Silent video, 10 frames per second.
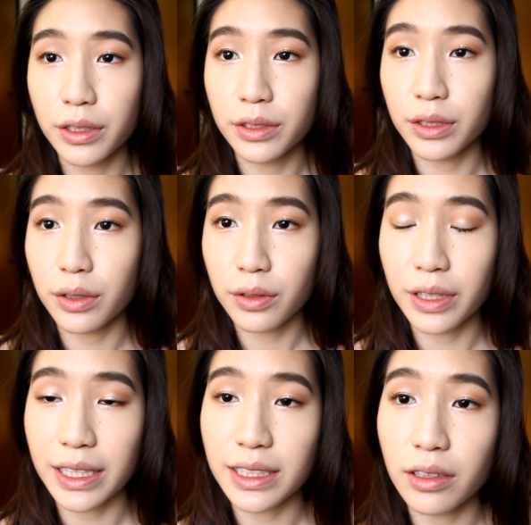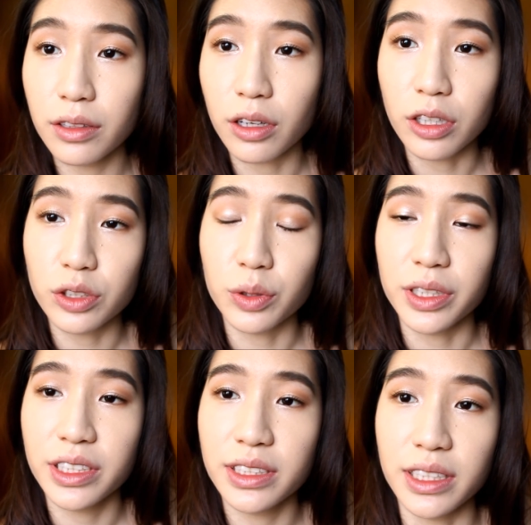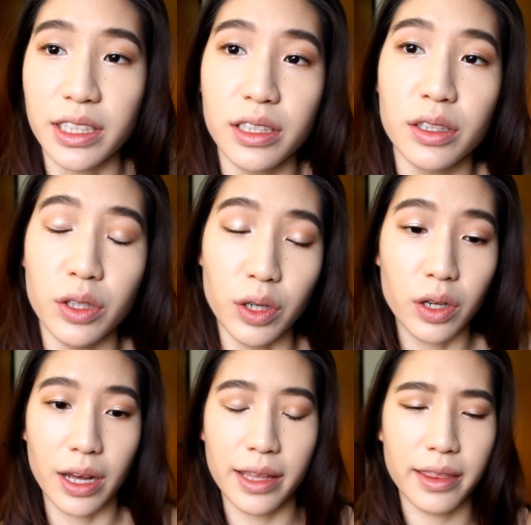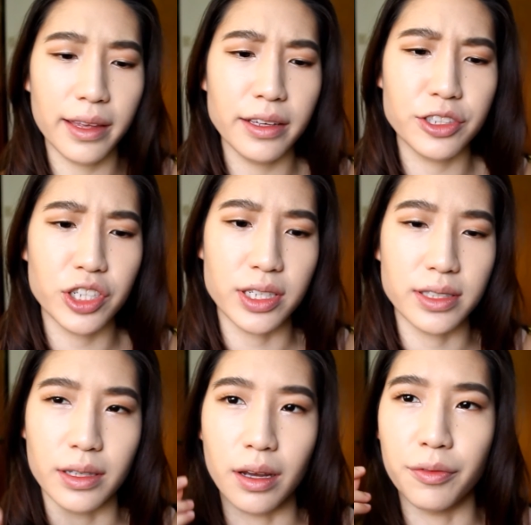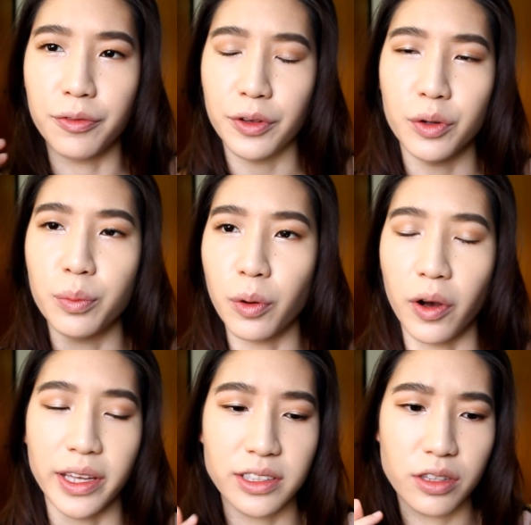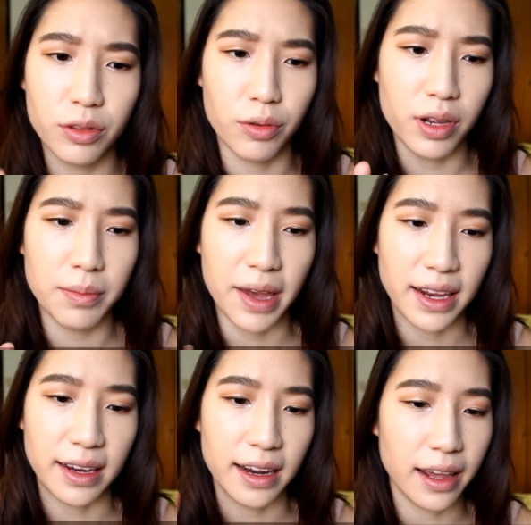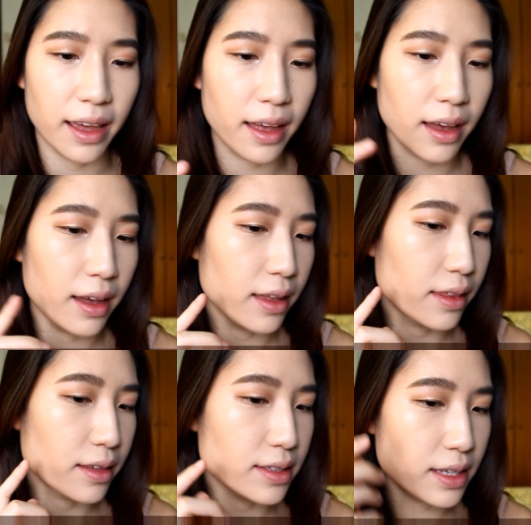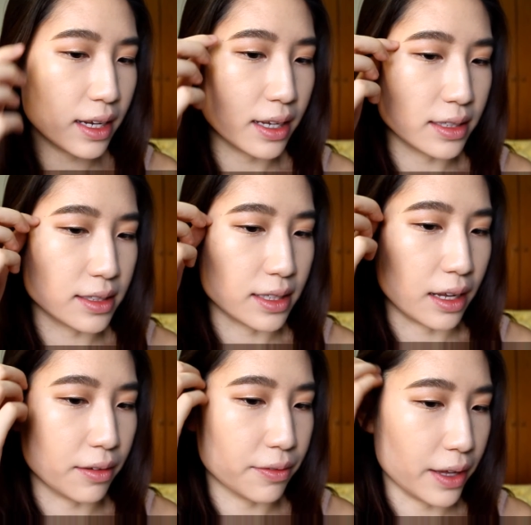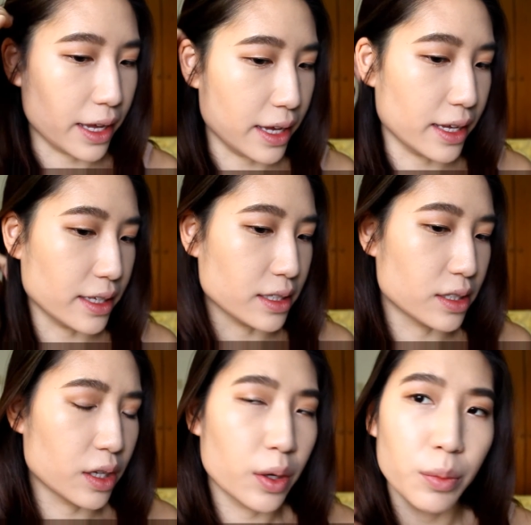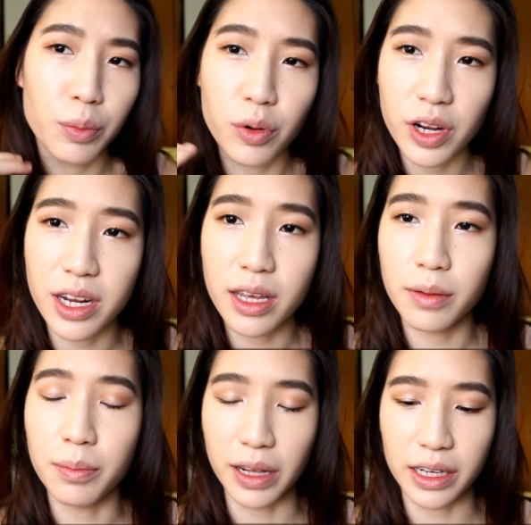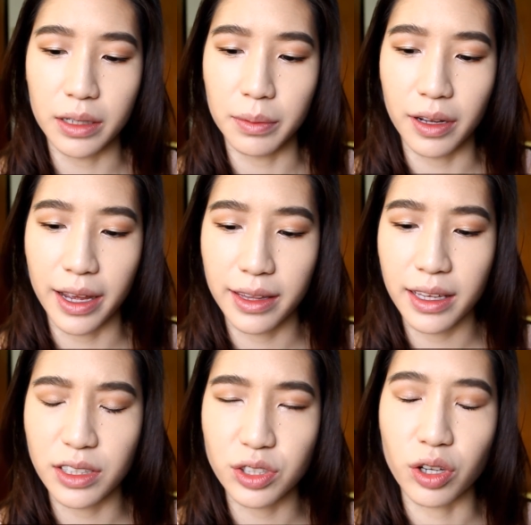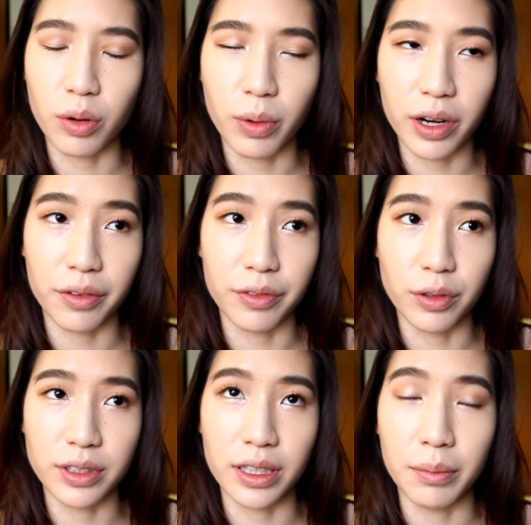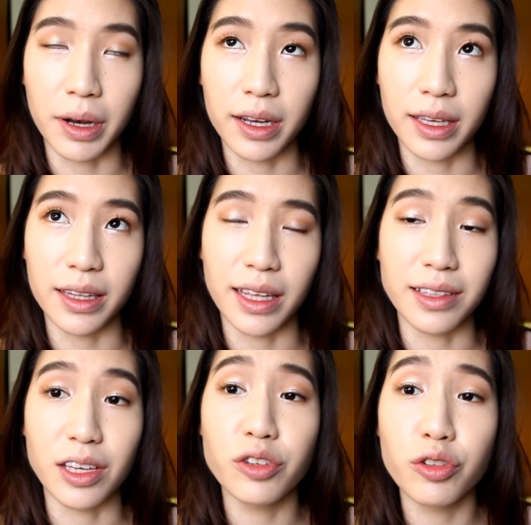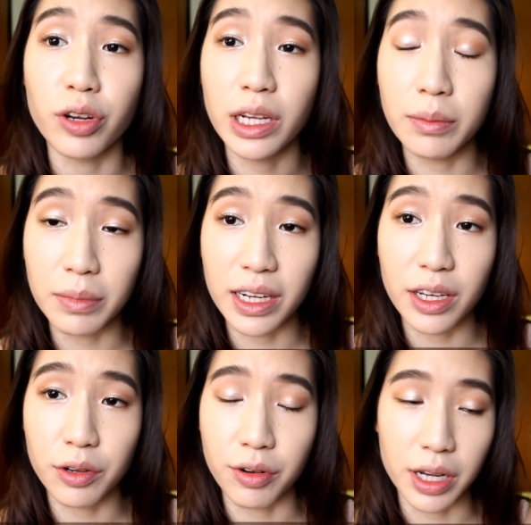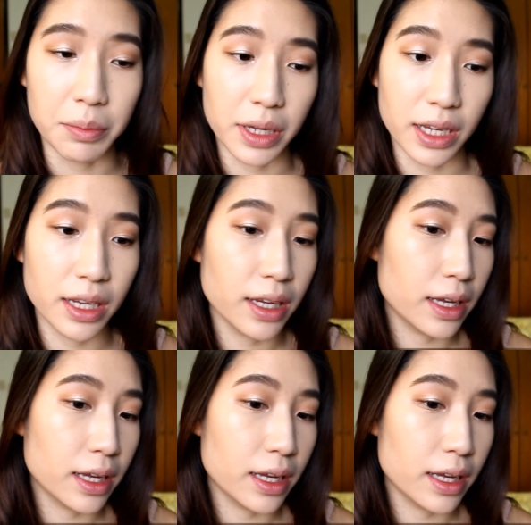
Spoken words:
So that's how the contouring stick look. I think just a few points, 3 mainly. The stick itself is pretty blendable. I think it's not one of those in the market that's extremely creamy